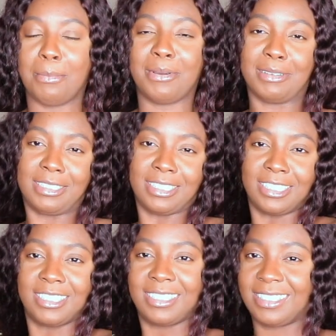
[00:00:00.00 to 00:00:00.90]
but
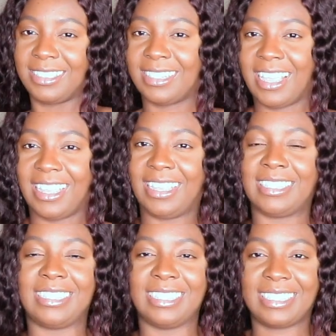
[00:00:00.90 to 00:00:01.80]
just
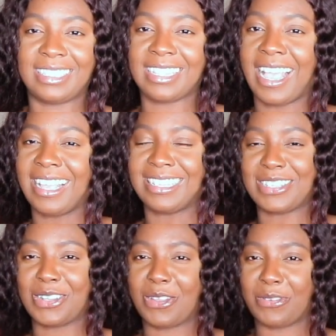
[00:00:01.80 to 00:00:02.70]
it just I
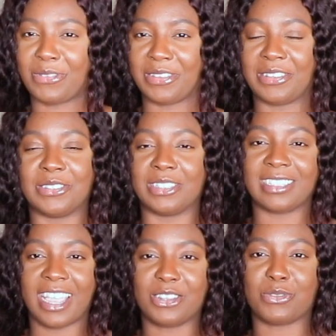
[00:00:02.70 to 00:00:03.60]
just love it the
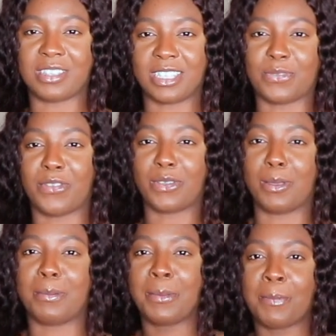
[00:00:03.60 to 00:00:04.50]
entire dress is filled
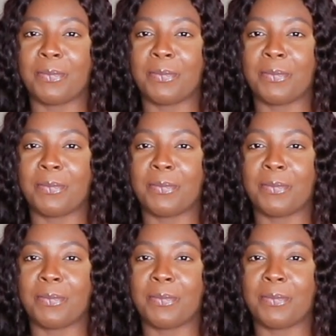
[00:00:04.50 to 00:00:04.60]
up